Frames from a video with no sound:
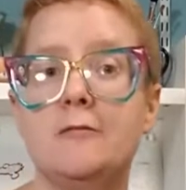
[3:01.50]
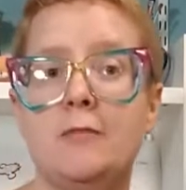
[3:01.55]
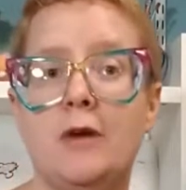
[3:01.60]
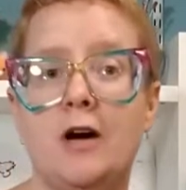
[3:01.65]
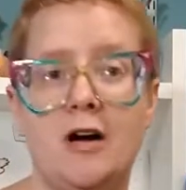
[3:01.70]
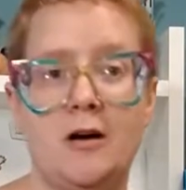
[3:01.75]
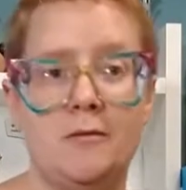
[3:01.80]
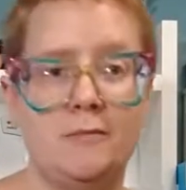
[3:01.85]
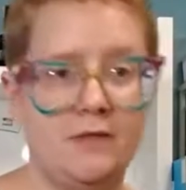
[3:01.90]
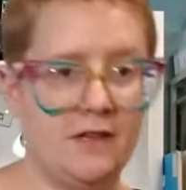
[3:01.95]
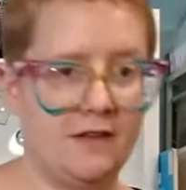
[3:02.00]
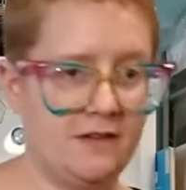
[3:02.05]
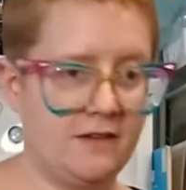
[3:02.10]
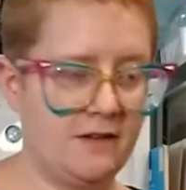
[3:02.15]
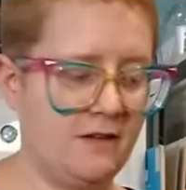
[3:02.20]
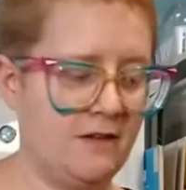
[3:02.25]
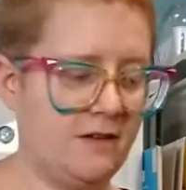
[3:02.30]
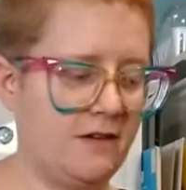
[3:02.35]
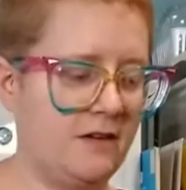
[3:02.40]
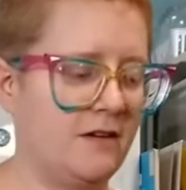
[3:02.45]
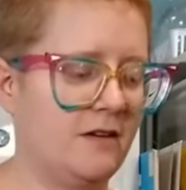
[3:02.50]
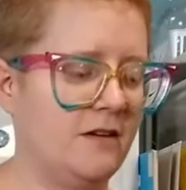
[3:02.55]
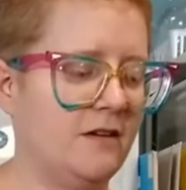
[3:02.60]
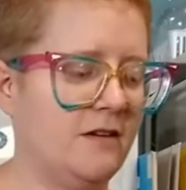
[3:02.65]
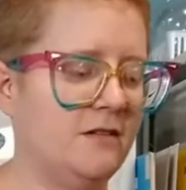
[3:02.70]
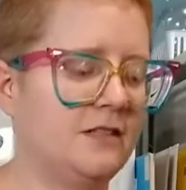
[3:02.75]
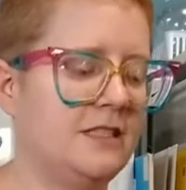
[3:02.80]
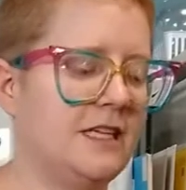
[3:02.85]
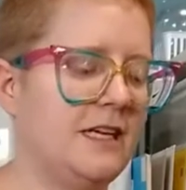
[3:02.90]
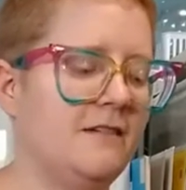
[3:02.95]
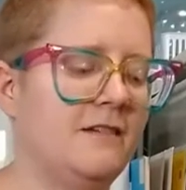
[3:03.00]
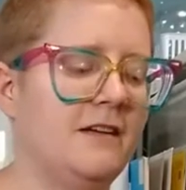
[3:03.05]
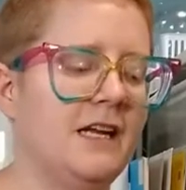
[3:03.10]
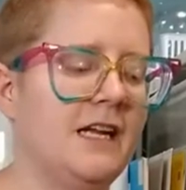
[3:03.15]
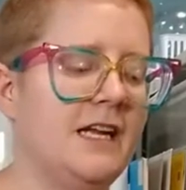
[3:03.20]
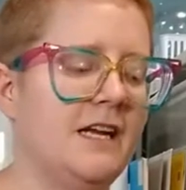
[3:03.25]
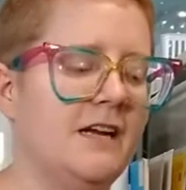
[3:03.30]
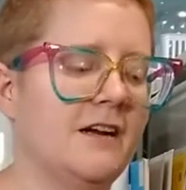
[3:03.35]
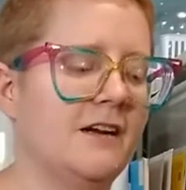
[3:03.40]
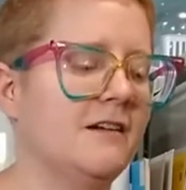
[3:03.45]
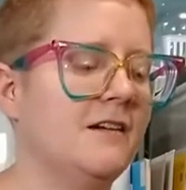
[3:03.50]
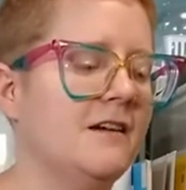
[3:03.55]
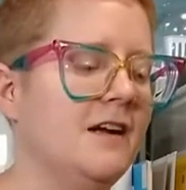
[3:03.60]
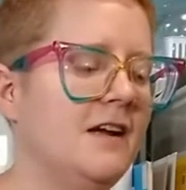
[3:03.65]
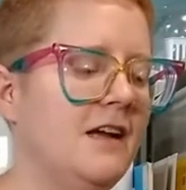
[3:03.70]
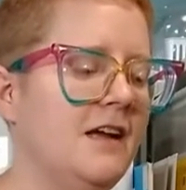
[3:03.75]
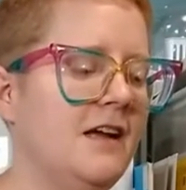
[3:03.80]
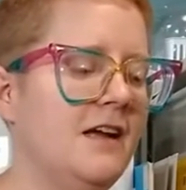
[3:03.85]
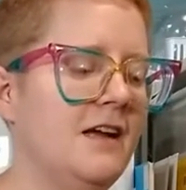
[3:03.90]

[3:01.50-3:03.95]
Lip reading: and pop this on our girl down here.